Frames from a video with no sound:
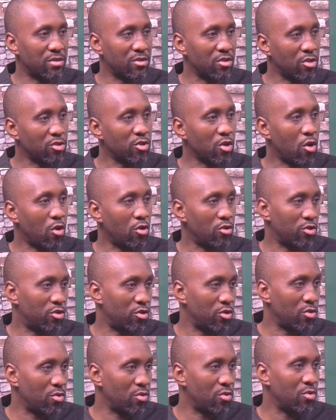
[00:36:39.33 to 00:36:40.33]
Not
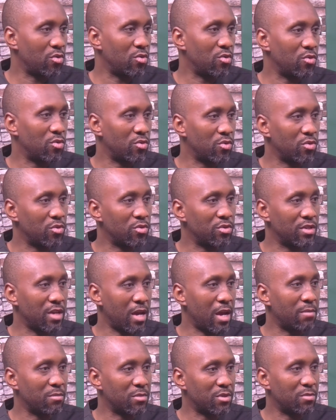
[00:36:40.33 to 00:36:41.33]
audio
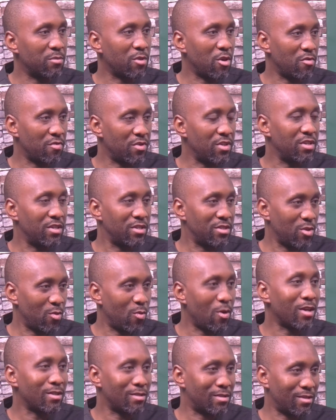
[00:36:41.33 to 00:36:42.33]
dams. Dams, really like the
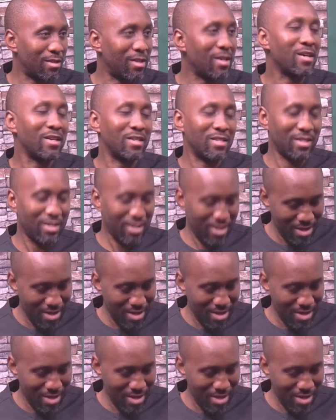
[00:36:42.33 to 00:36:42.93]
Mambila Dam.